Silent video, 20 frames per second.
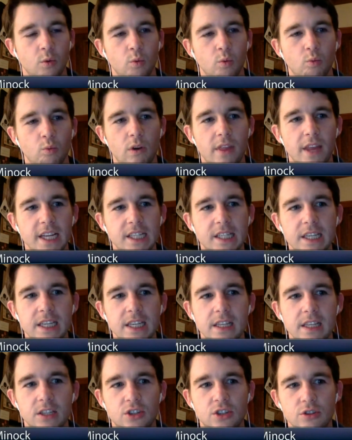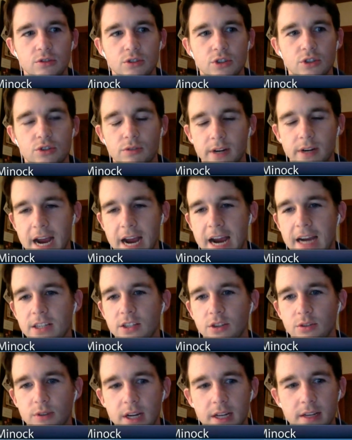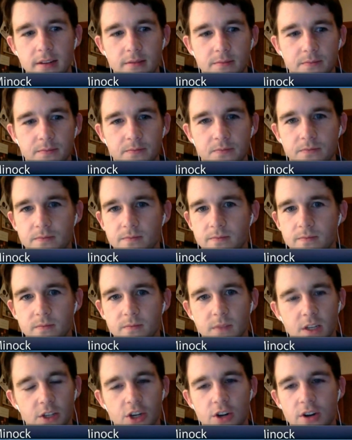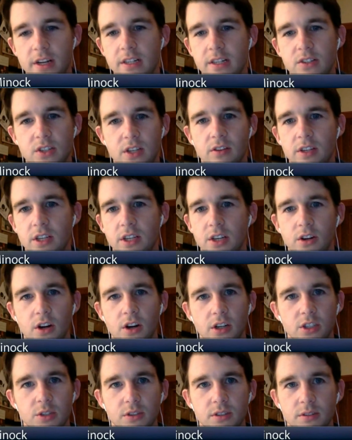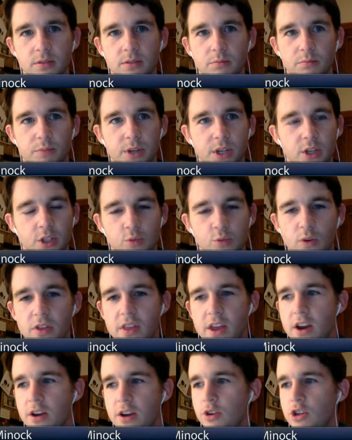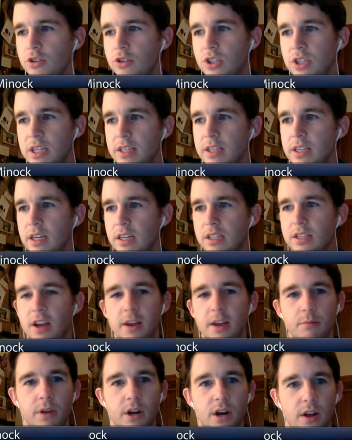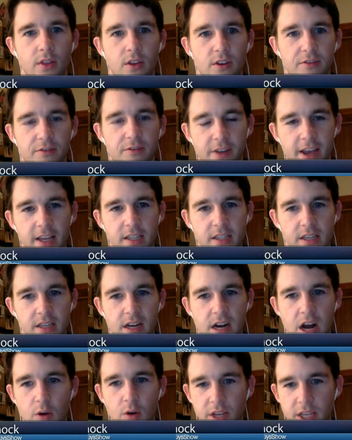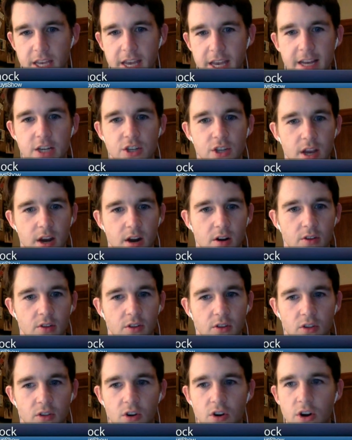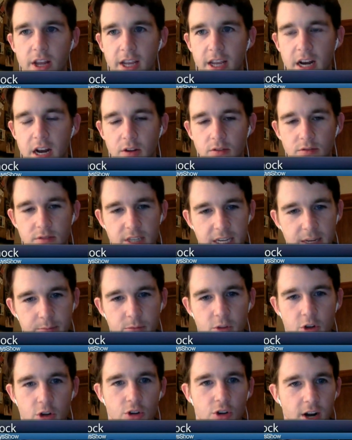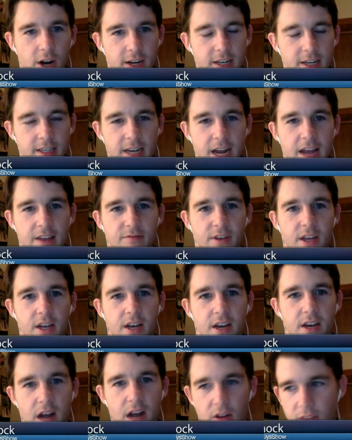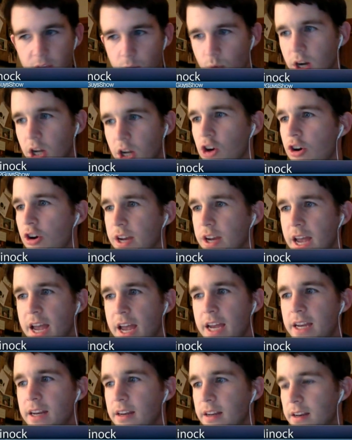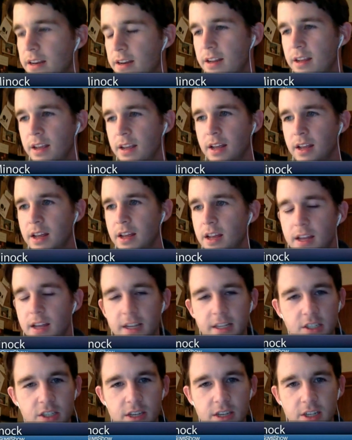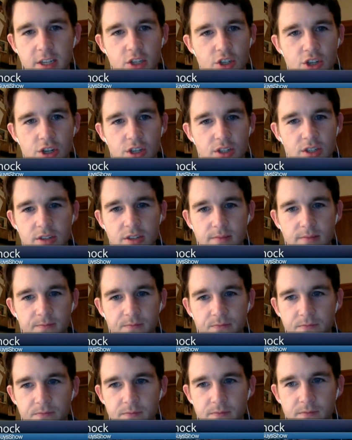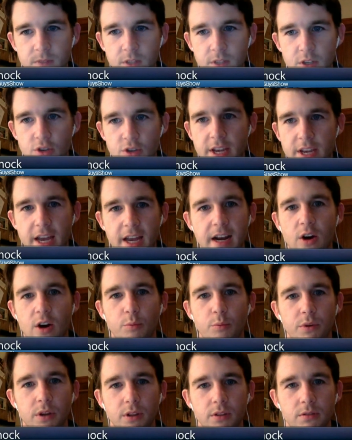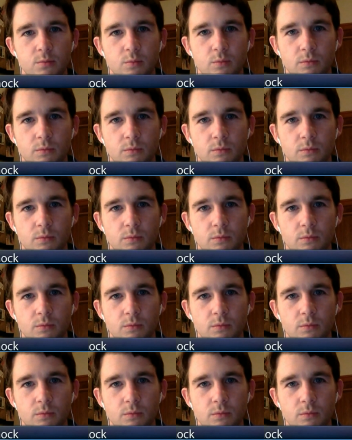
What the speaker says: when they see the students react to it, you're instantly hooked. Because when you see the excitement on their face and how engaged they are in the learning and how deep they're trying to dive in and how they want to create, and it's just, you can't help but